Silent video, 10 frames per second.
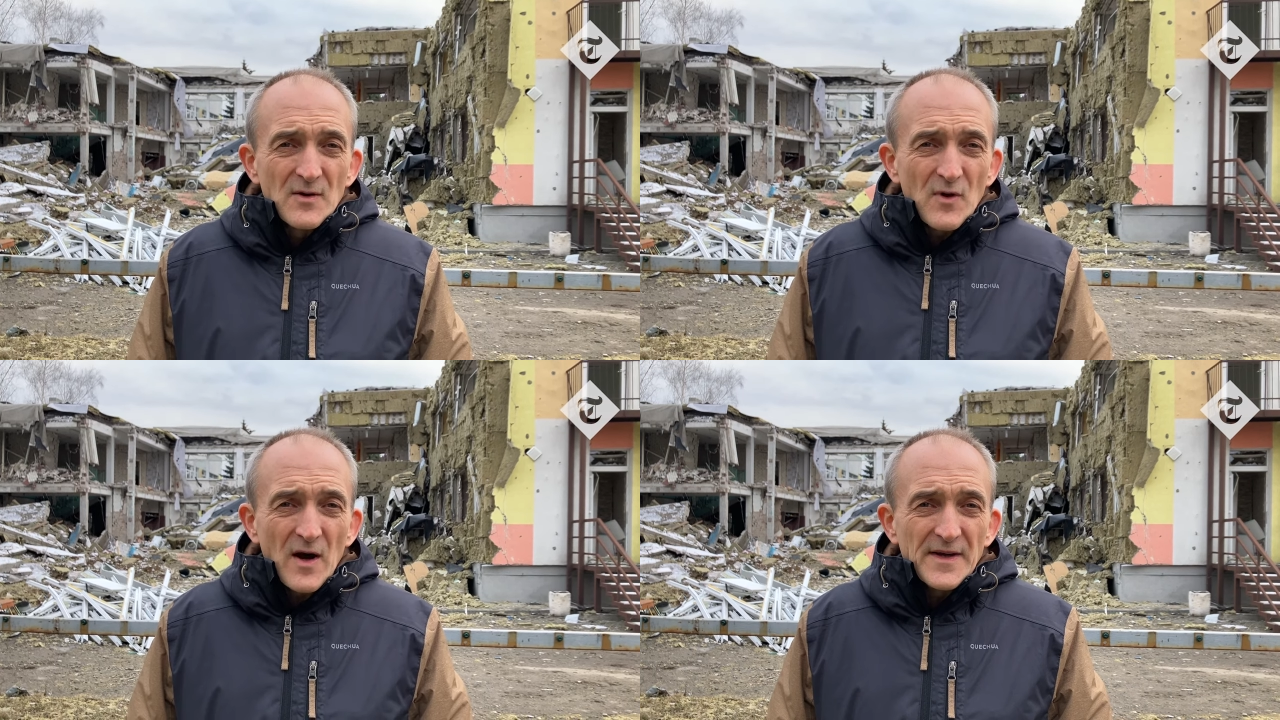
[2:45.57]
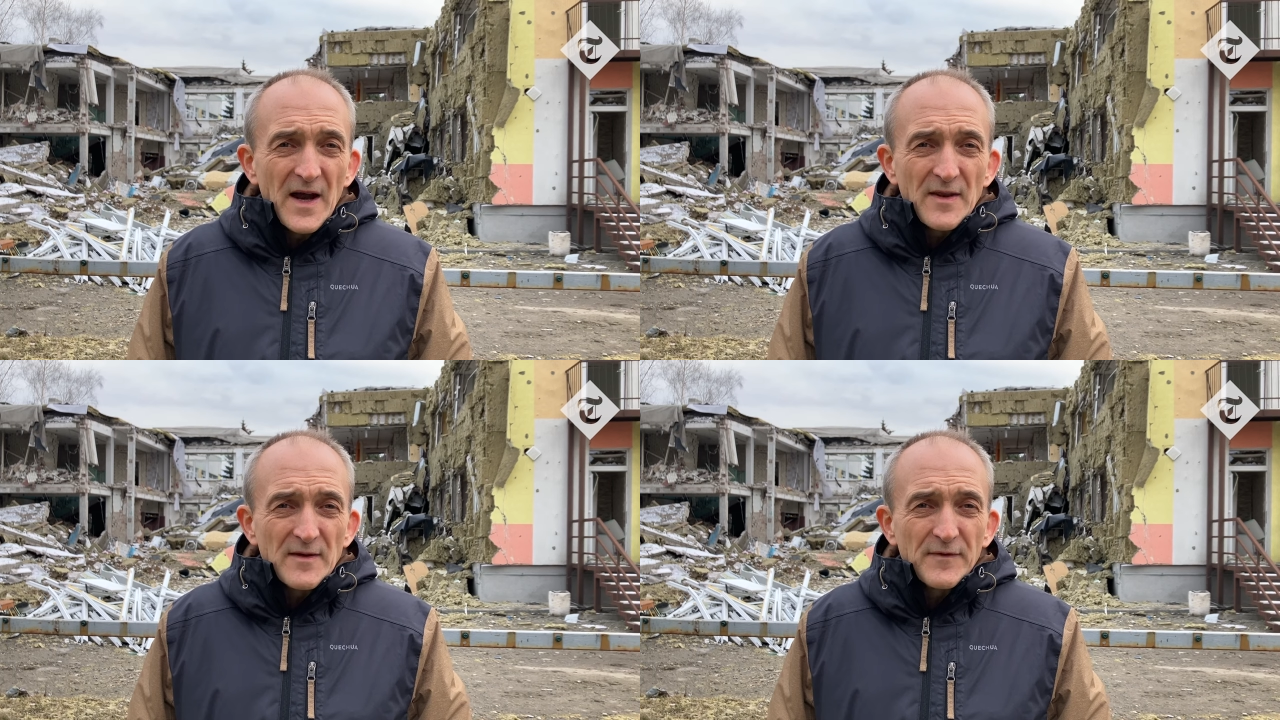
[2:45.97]
Right
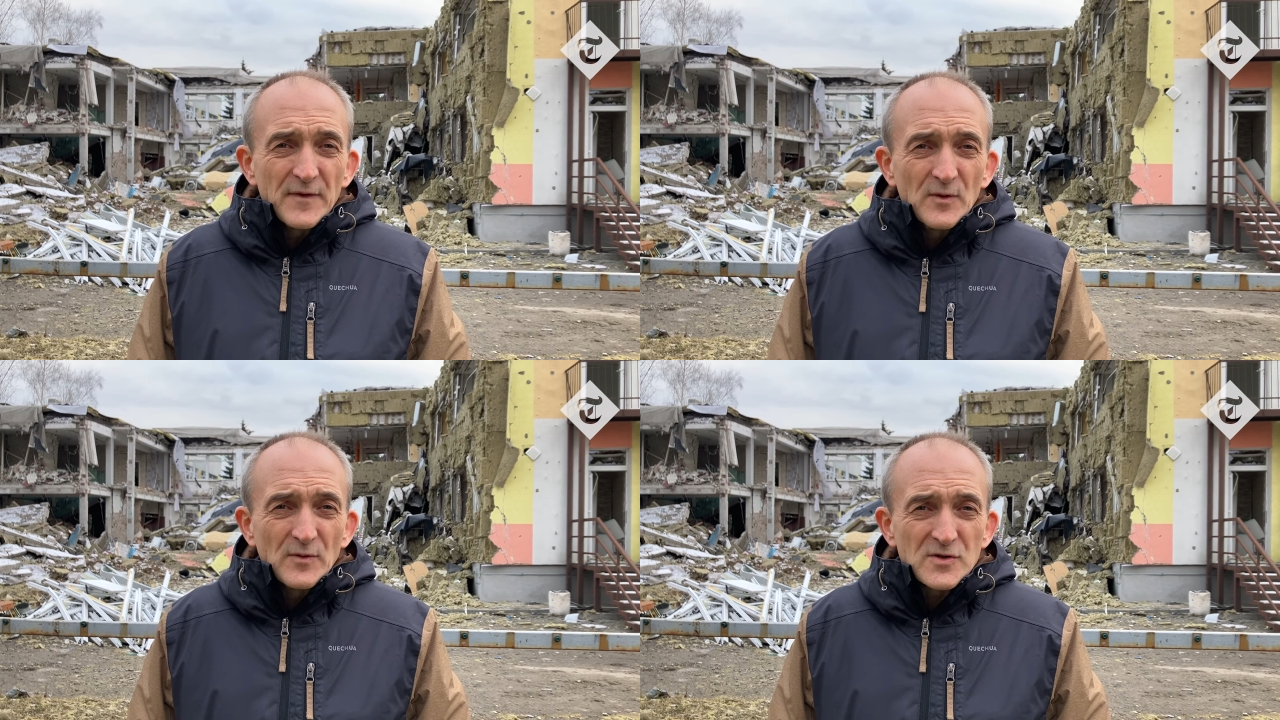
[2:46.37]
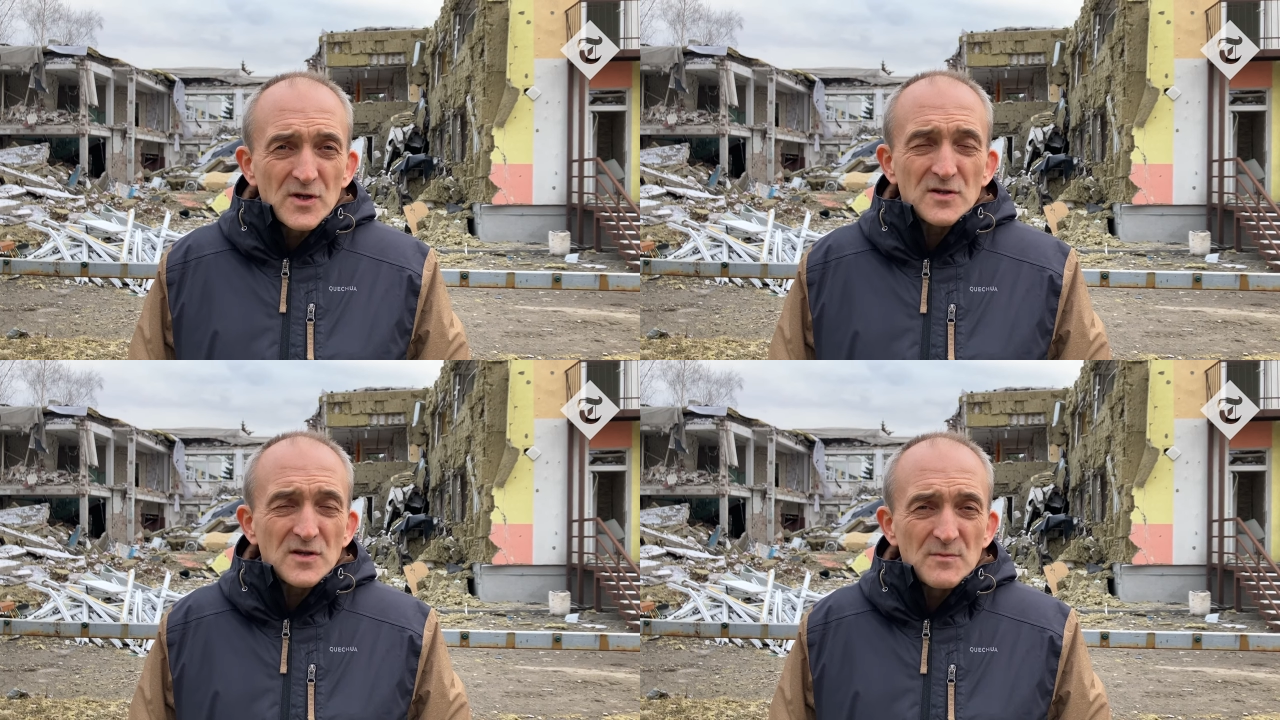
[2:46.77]
now they feel
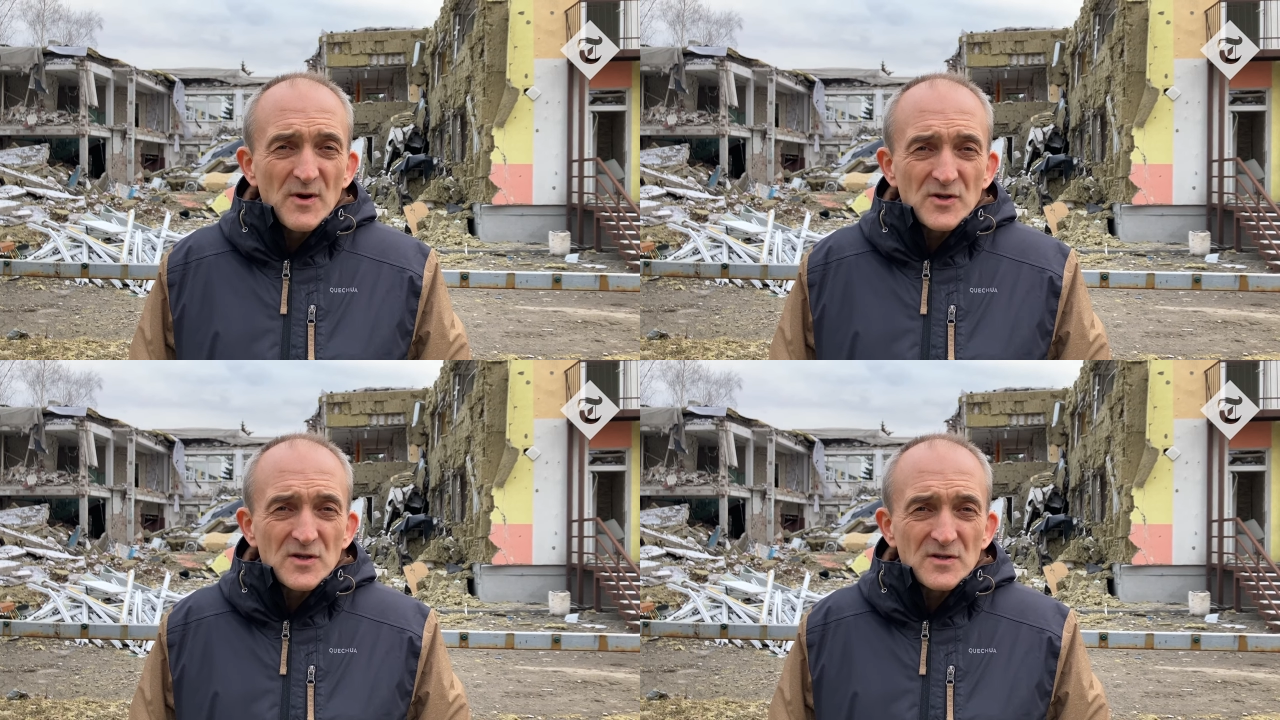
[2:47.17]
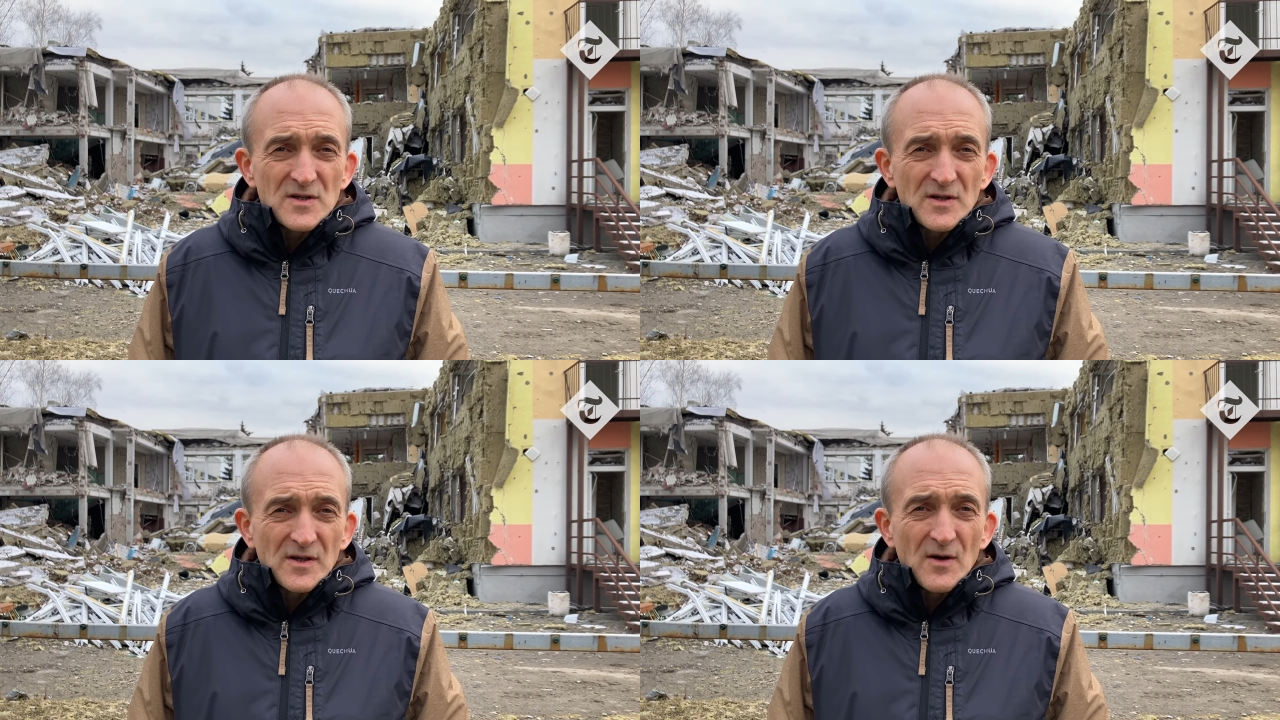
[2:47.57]
just as much
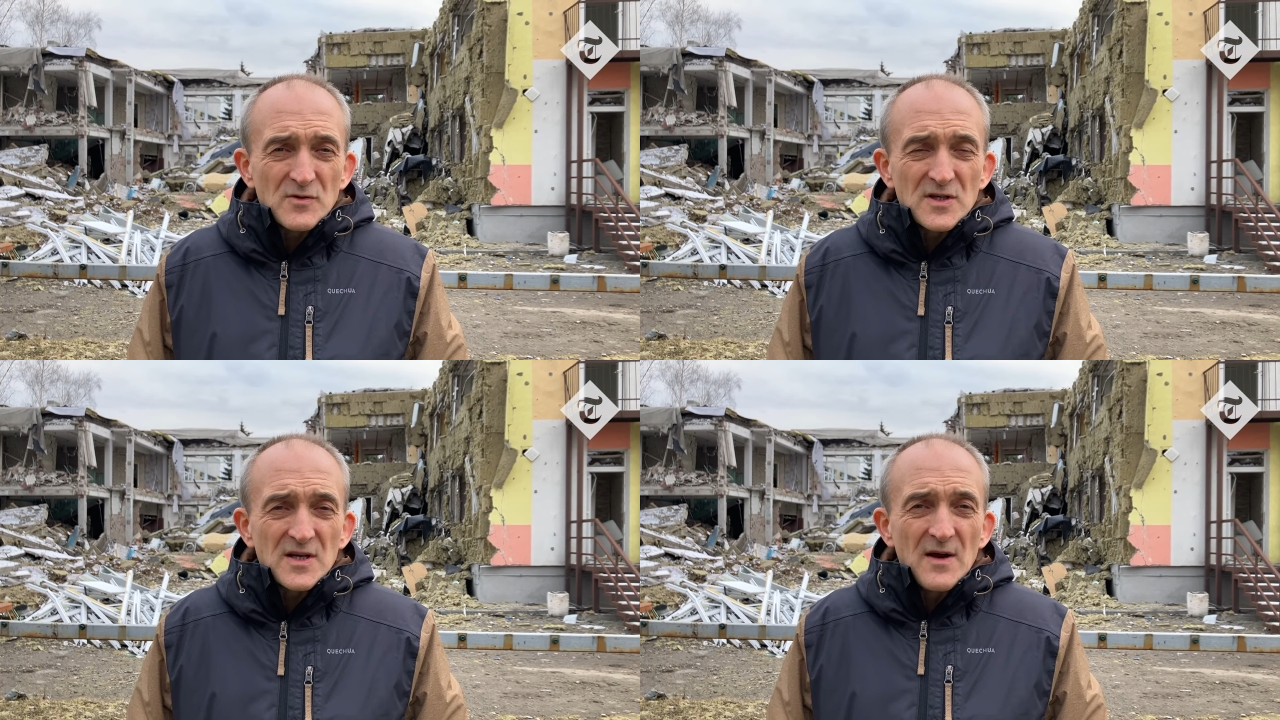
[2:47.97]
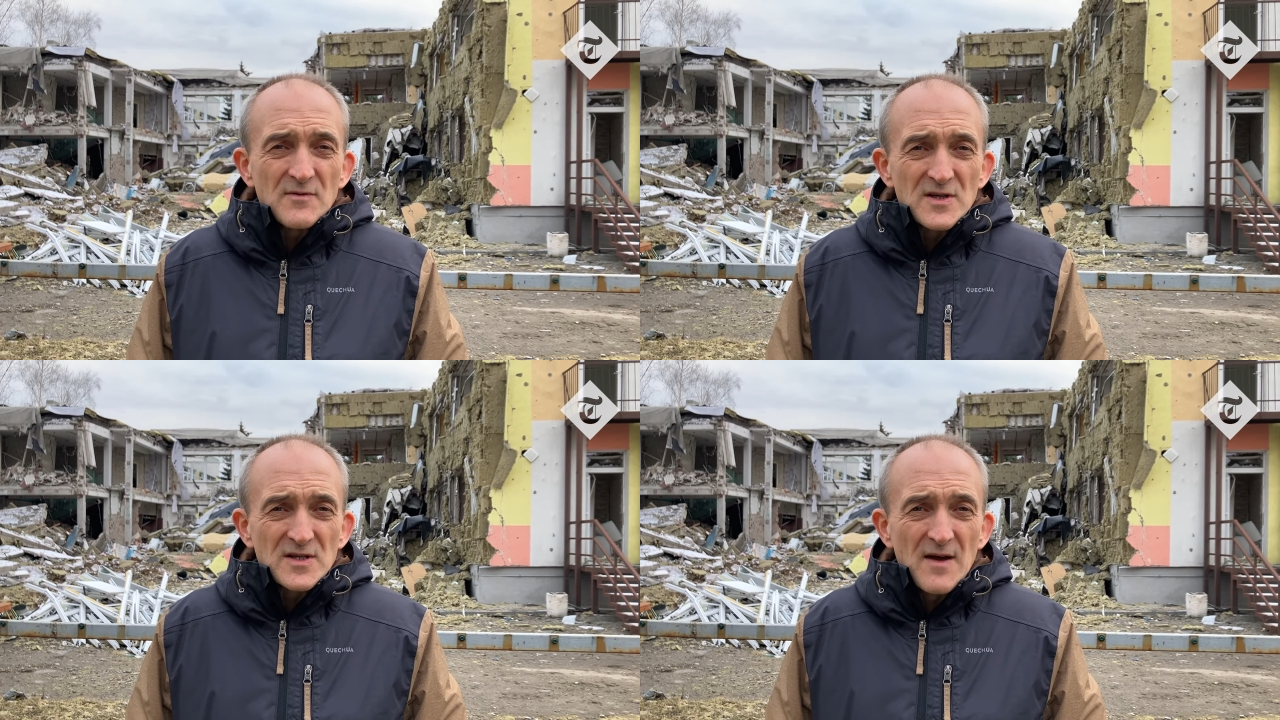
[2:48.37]
as ghost
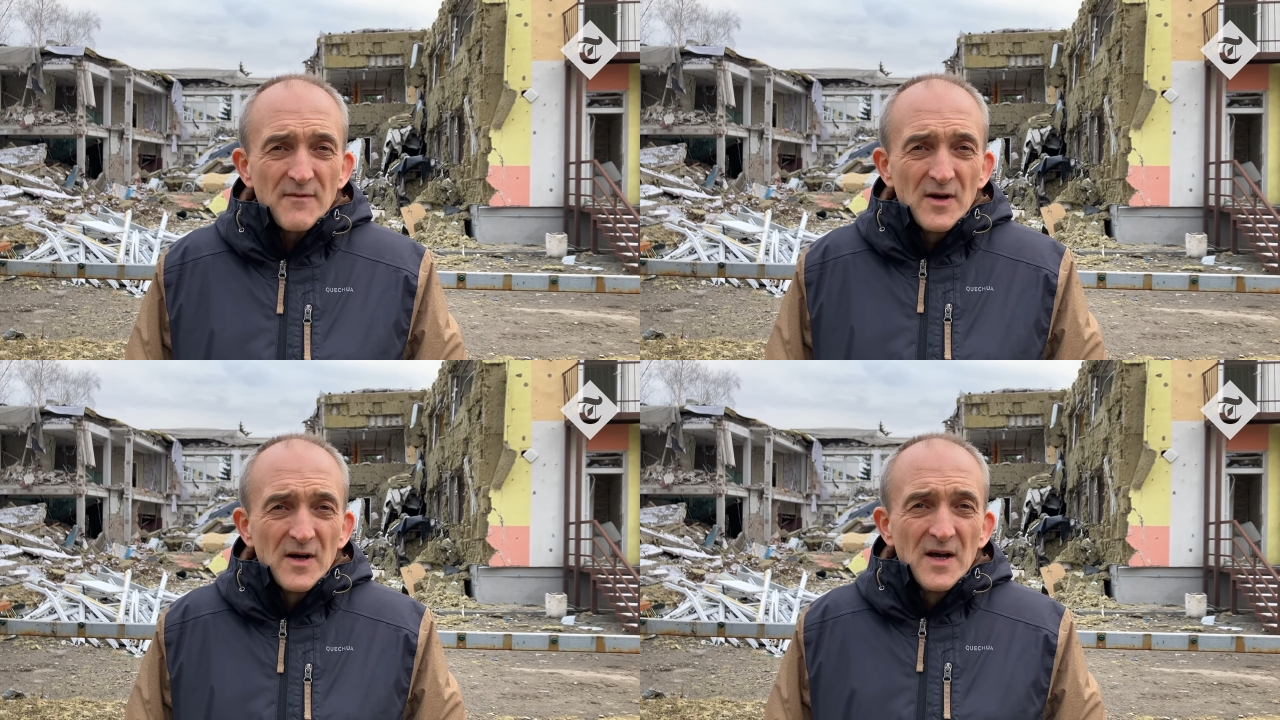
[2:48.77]
towns as ever,